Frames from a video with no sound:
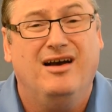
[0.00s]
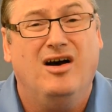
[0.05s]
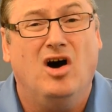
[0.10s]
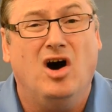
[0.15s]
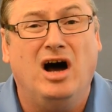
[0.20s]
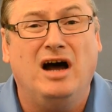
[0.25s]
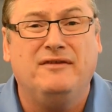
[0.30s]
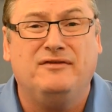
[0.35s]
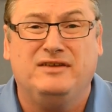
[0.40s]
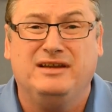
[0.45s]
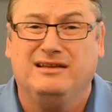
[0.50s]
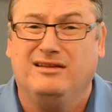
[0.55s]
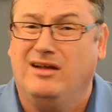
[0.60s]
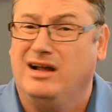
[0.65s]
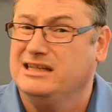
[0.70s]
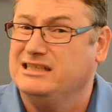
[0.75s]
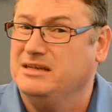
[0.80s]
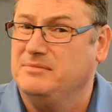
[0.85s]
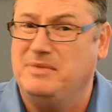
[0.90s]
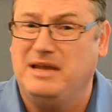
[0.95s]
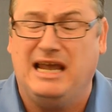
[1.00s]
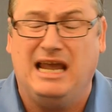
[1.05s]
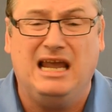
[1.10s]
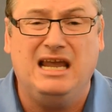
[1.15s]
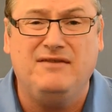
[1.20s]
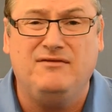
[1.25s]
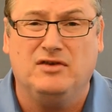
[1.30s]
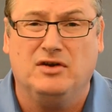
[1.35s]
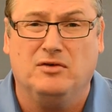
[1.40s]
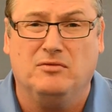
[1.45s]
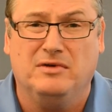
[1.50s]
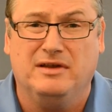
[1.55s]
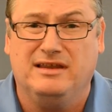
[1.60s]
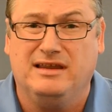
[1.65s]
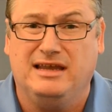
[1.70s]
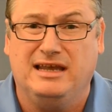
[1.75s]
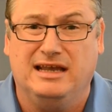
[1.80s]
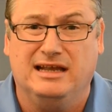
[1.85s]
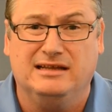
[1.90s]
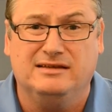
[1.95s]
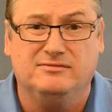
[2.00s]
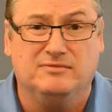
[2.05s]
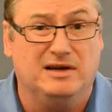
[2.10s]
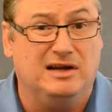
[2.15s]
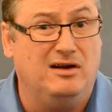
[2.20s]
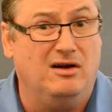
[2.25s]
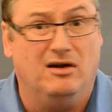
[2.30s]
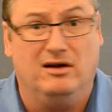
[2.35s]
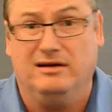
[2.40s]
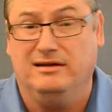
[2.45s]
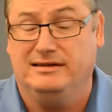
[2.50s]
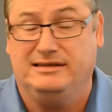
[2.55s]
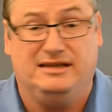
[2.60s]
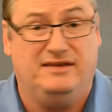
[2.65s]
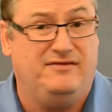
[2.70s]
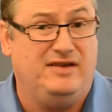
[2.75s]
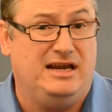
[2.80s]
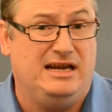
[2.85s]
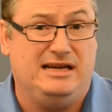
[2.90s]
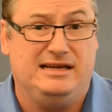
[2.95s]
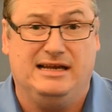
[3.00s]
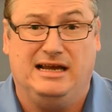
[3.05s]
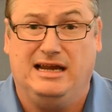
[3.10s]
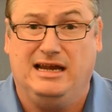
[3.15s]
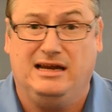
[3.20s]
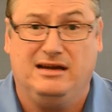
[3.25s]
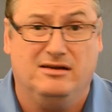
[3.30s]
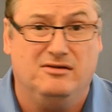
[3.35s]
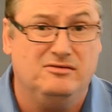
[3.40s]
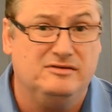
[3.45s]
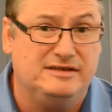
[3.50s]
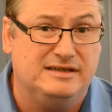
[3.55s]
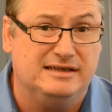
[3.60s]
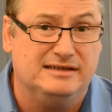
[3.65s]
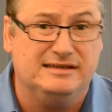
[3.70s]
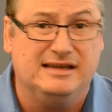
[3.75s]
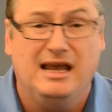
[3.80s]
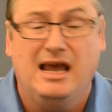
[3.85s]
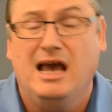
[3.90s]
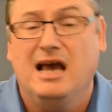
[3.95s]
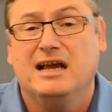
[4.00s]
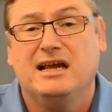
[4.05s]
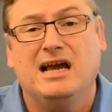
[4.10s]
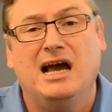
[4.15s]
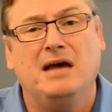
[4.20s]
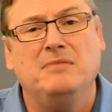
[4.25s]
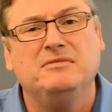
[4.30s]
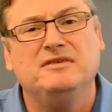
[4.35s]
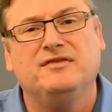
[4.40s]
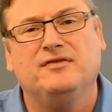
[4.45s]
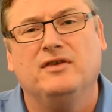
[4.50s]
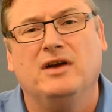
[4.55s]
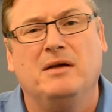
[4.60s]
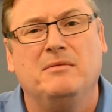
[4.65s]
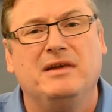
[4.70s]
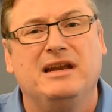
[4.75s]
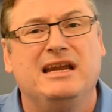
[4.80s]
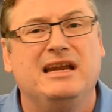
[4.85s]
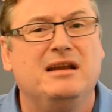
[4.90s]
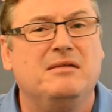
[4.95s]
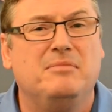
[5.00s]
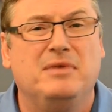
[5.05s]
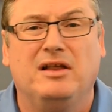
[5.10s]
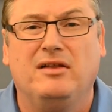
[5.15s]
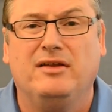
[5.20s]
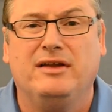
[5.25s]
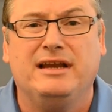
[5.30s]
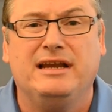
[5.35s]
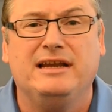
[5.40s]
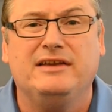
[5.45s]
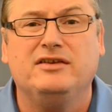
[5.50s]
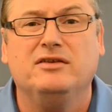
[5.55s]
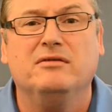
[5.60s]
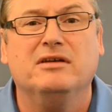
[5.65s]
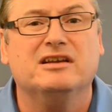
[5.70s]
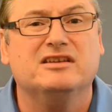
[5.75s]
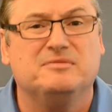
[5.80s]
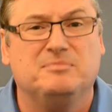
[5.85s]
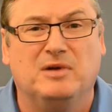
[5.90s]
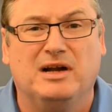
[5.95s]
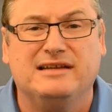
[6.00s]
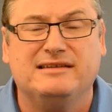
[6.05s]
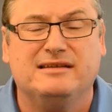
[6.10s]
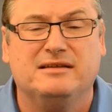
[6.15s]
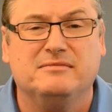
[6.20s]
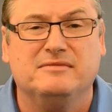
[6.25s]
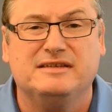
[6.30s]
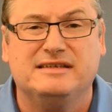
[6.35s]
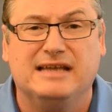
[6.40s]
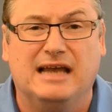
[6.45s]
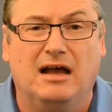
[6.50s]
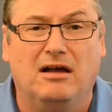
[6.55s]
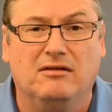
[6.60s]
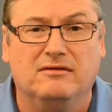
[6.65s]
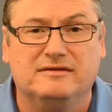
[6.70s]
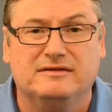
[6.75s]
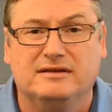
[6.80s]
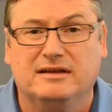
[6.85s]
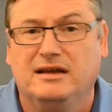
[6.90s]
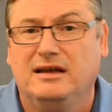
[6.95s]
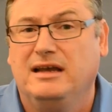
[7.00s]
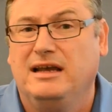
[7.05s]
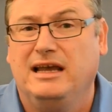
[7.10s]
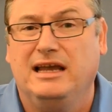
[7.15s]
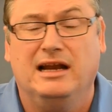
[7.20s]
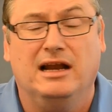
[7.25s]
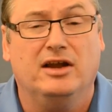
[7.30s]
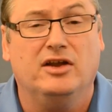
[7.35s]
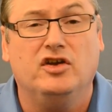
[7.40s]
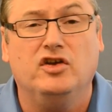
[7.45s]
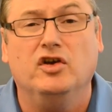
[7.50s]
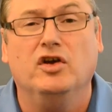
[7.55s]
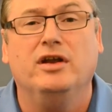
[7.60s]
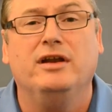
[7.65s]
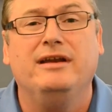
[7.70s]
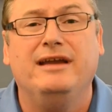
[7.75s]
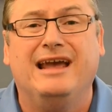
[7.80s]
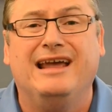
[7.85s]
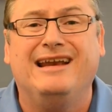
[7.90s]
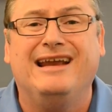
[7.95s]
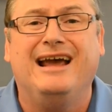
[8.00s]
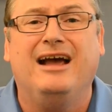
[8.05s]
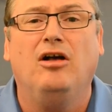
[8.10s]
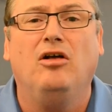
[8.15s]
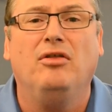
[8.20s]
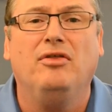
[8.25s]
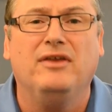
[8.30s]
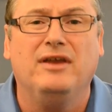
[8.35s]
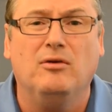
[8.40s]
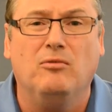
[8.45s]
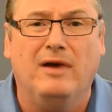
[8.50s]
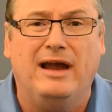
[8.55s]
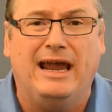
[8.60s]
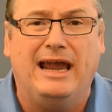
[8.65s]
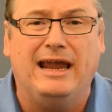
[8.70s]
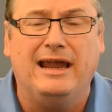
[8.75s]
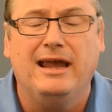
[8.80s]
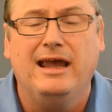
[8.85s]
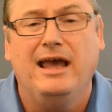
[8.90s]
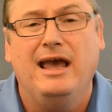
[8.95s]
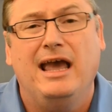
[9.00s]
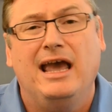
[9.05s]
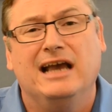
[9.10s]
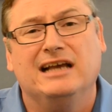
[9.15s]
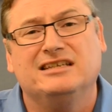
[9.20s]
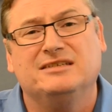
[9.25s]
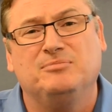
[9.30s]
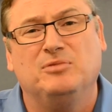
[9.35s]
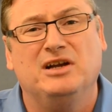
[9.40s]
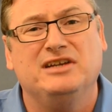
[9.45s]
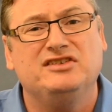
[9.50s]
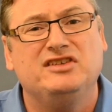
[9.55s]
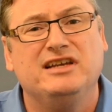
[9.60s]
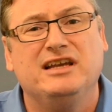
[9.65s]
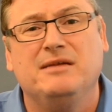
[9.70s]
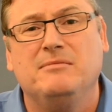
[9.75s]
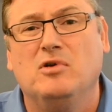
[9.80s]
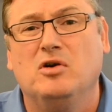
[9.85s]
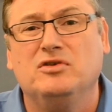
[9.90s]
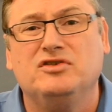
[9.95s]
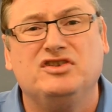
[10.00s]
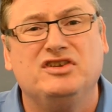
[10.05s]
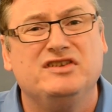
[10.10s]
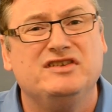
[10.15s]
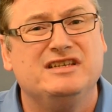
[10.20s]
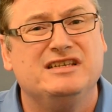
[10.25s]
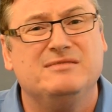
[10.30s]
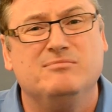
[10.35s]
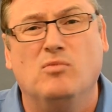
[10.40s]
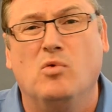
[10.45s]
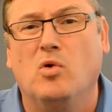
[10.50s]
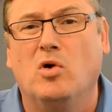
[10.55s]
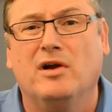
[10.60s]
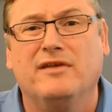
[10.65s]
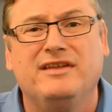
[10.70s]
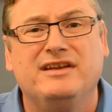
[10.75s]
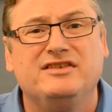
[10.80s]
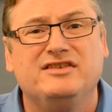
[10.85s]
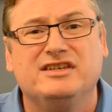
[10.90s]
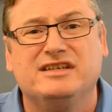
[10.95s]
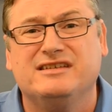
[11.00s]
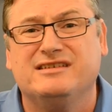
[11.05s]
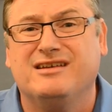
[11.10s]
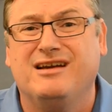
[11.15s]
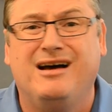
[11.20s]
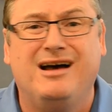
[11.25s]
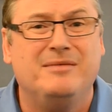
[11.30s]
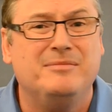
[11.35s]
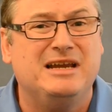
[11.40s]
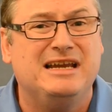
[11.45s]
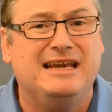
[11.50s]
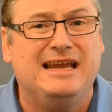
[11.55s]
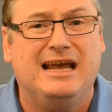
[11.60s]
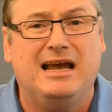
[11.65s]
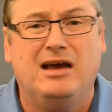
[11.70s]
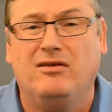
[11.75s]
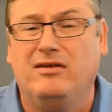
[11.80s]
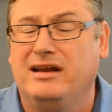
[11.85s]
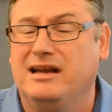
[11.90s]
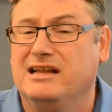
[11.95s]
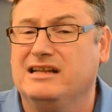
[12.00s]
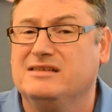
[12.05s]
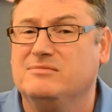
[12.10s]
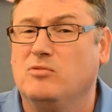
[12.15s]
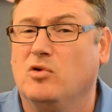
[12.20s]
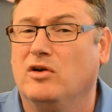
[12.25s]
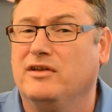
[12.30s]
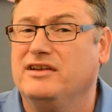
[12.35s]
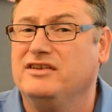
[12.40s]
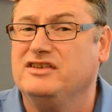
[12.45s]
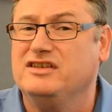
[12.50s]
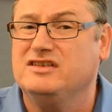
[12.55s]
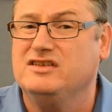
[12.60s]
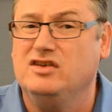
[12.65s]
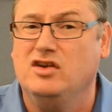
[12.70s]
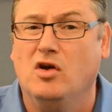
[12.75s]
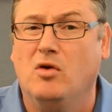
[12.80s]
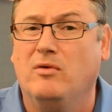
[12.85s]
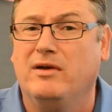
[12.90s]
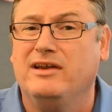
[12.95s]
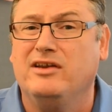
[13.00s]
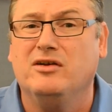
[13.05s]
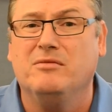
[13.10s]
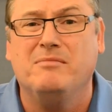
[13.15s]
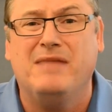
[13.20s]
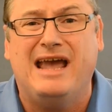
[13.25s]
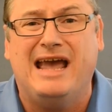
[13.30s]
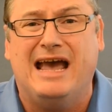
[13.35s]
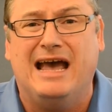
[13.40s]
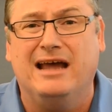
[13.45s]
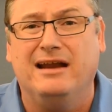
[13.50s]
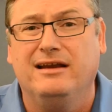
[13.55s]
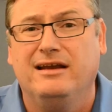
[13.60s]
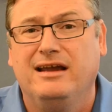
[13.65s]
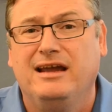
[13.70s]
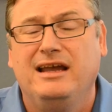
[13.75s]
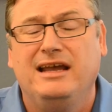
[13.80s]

Often lots of behavior with kids, regardless of any diagnosis, comes from an inability to express themselves in a good and healthy way. Expressing emotions is more than just just calming down and it's more than just knowing you're mad.